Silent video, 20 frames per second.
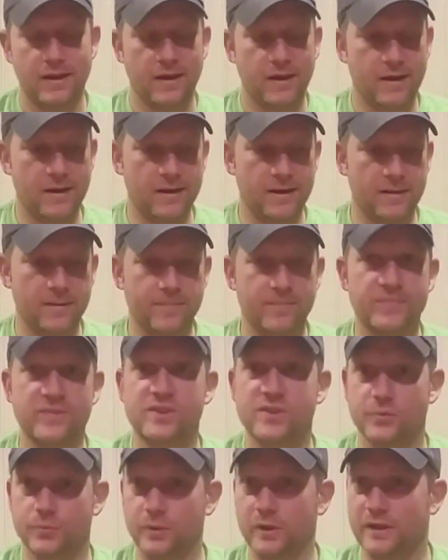
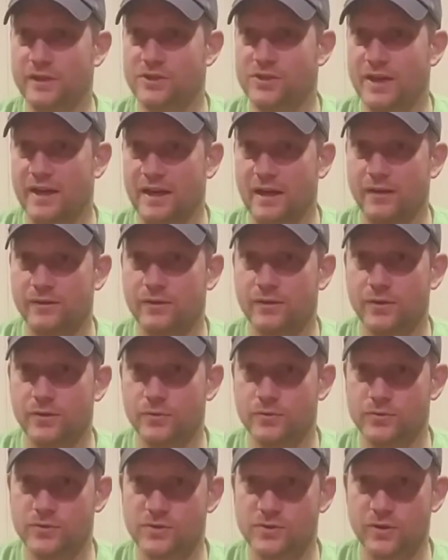to really check out
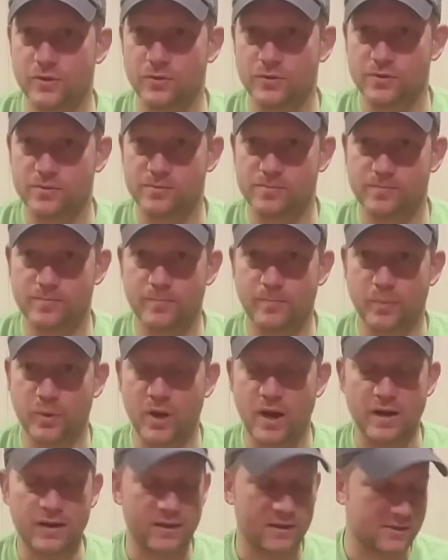those
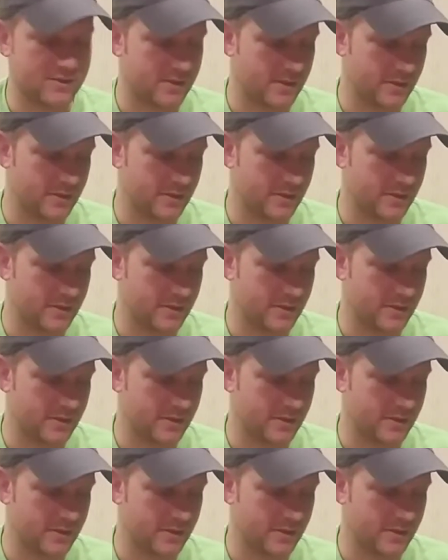products.